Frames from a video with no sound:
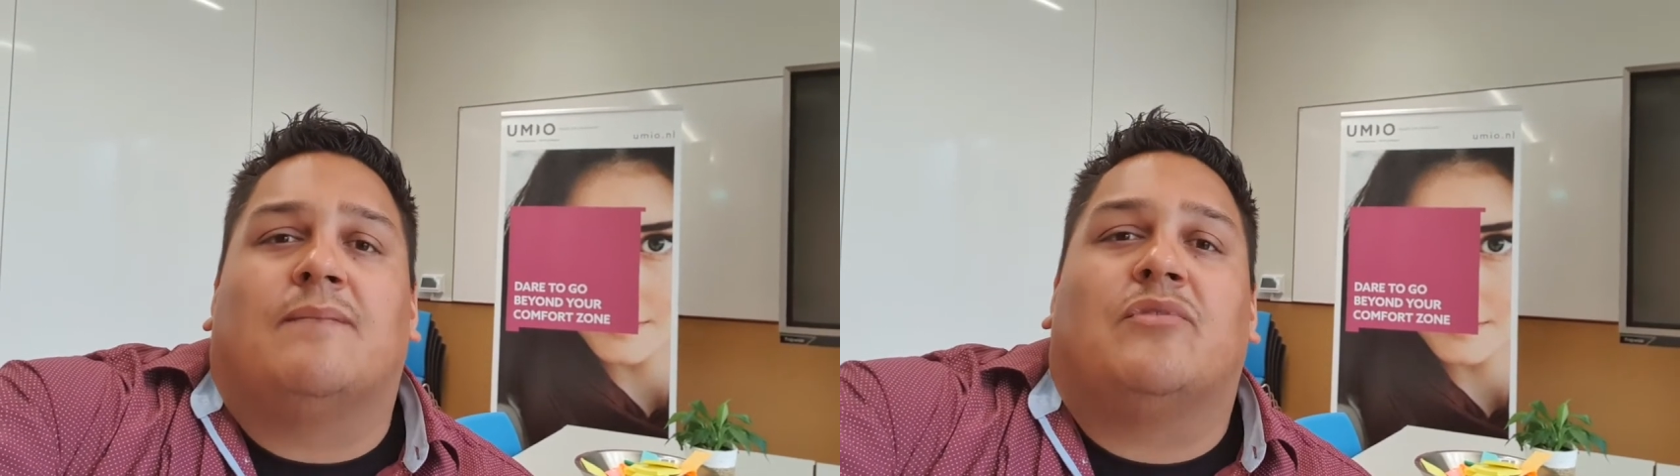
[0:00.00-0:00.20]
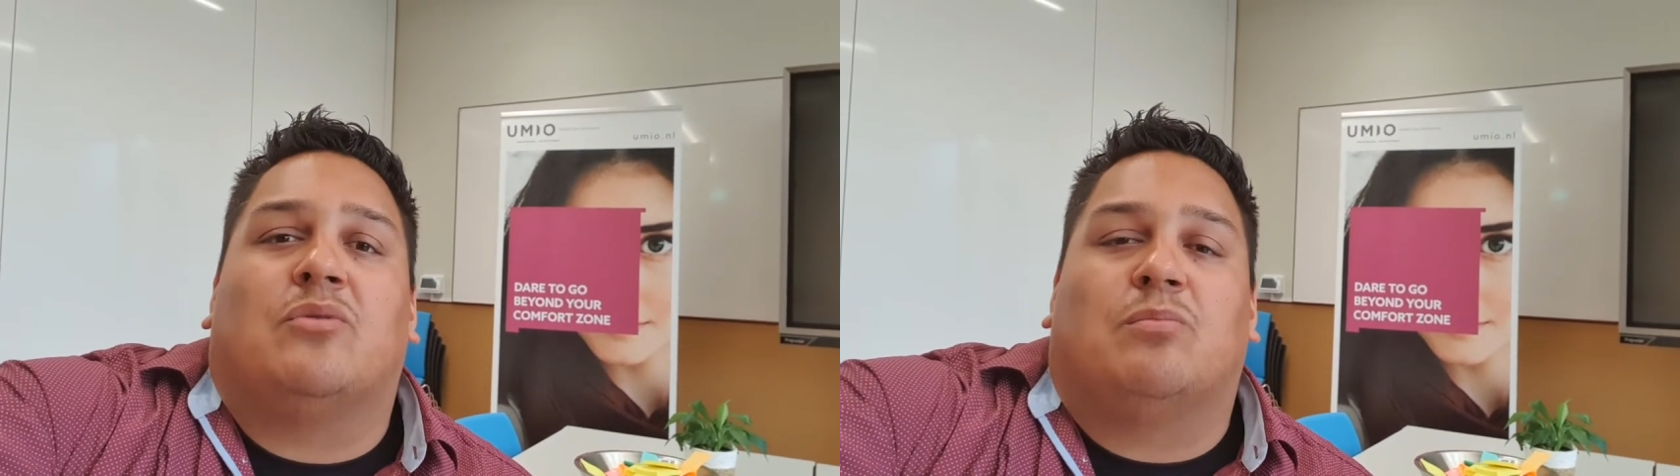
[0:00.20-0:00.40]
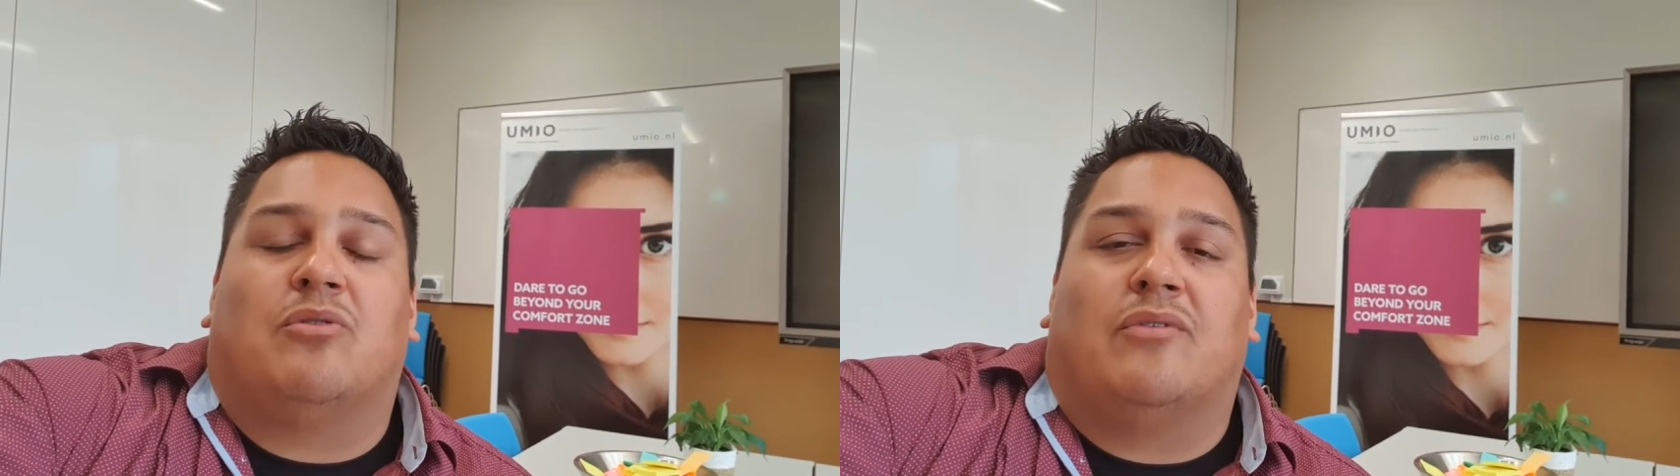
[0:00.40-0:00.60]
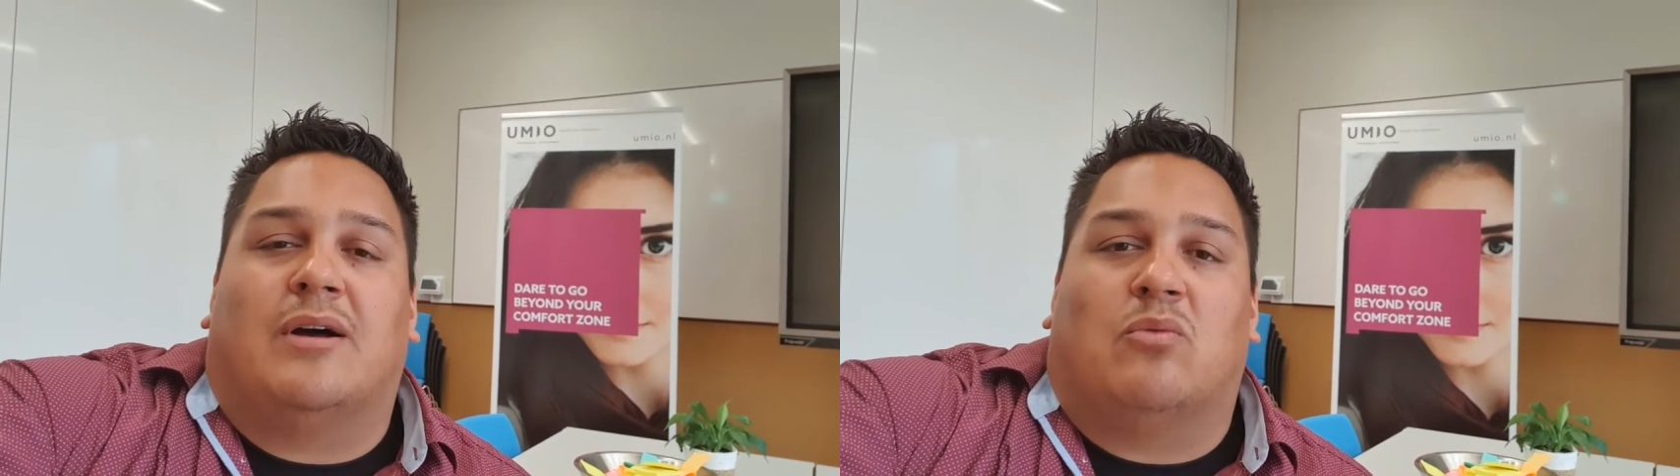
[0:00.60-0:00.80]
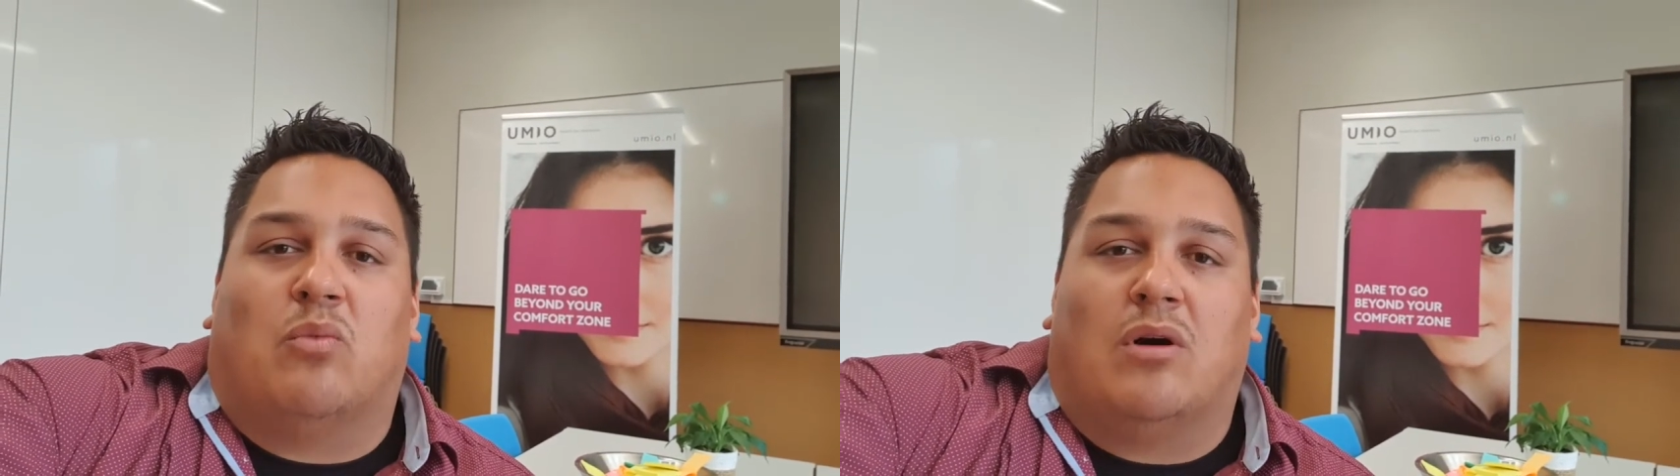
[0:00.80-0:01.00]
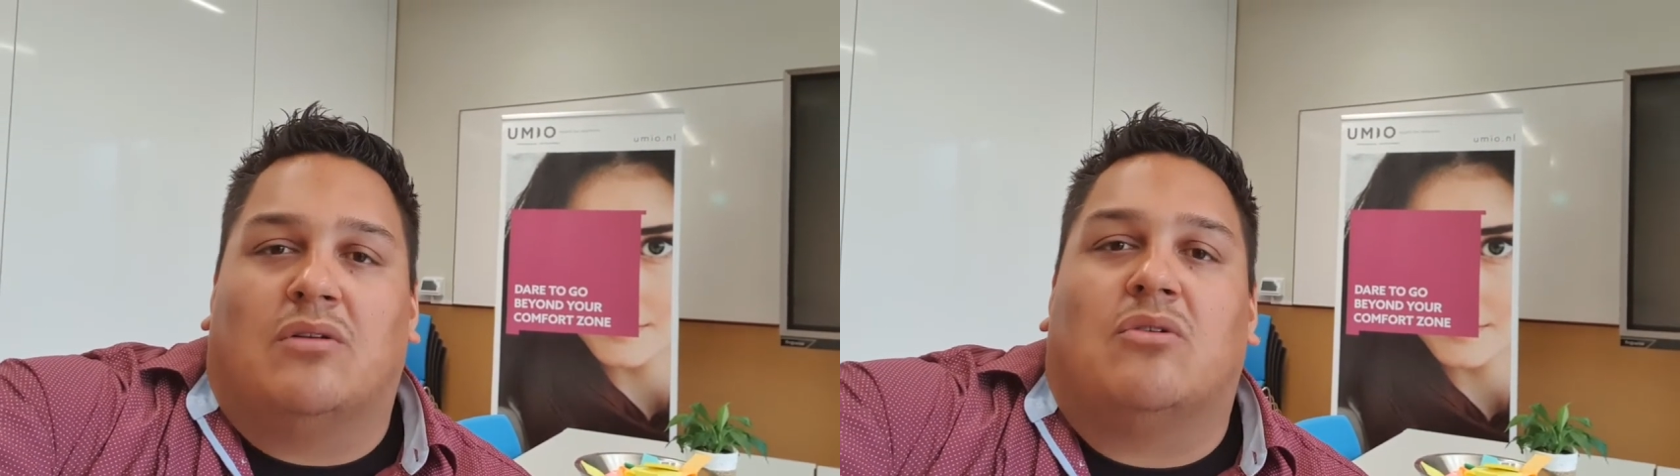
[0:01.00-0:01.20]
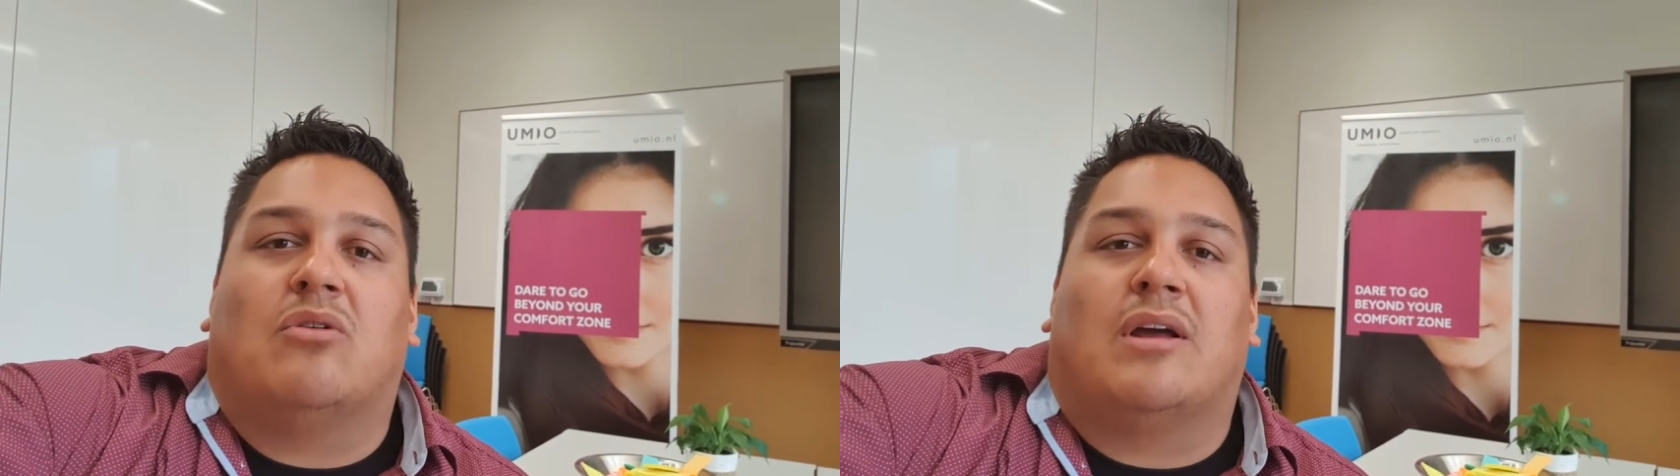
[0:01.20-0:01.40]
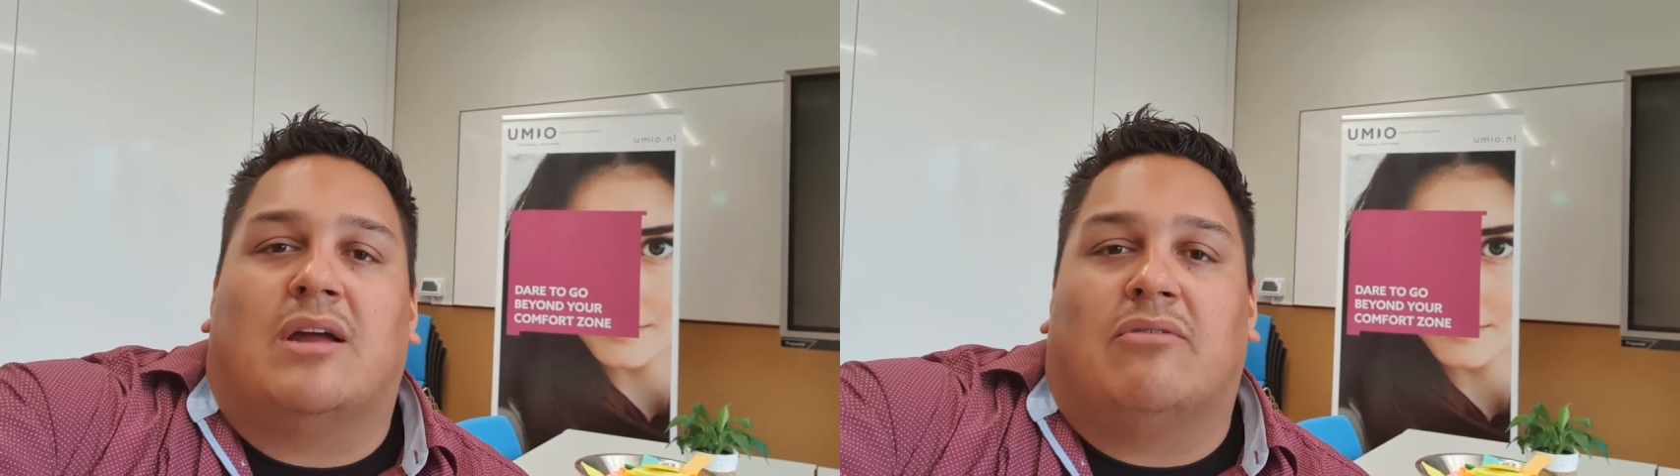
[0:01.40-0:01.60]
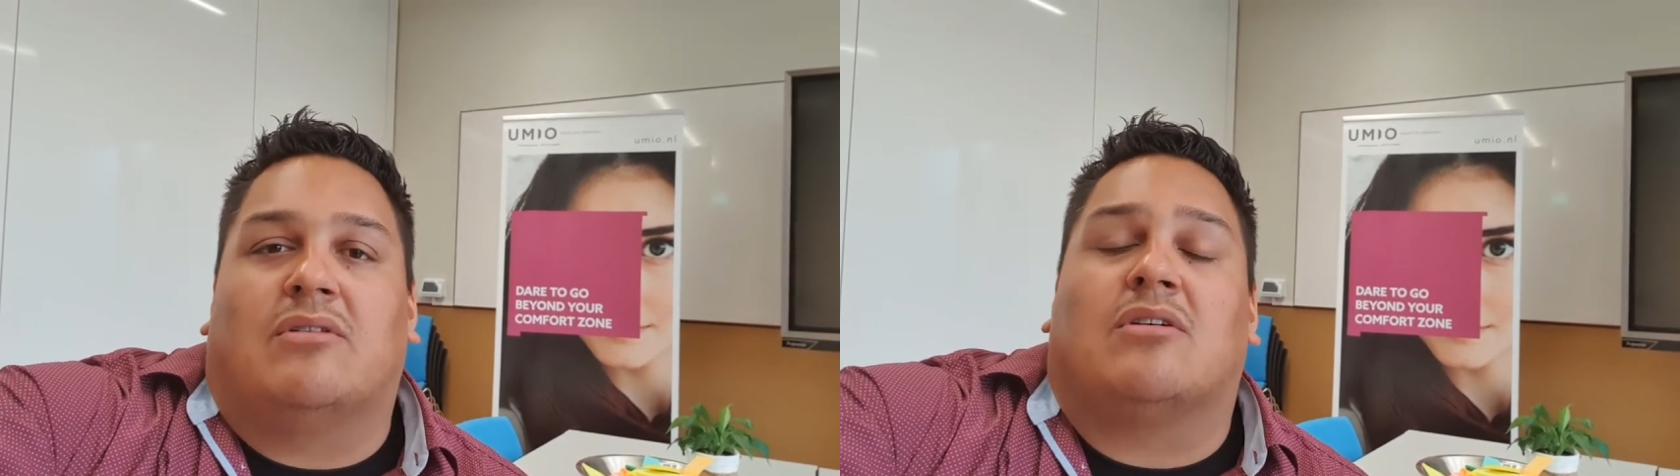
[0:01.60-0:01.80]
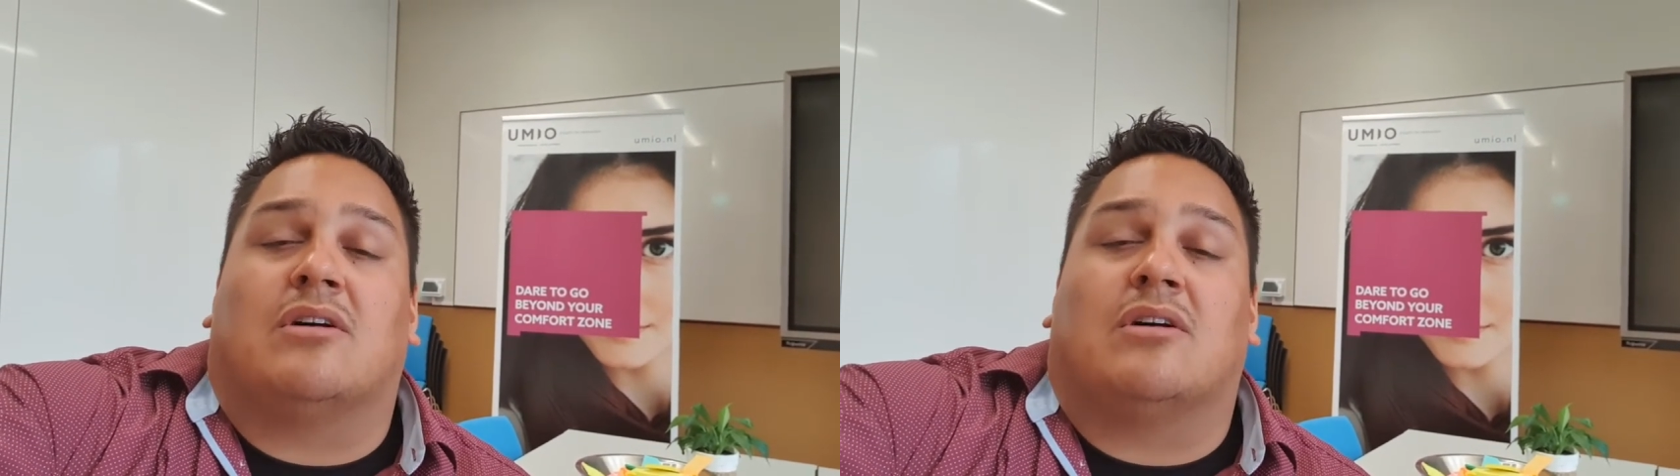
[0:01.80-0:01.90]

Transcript: to provide one coherent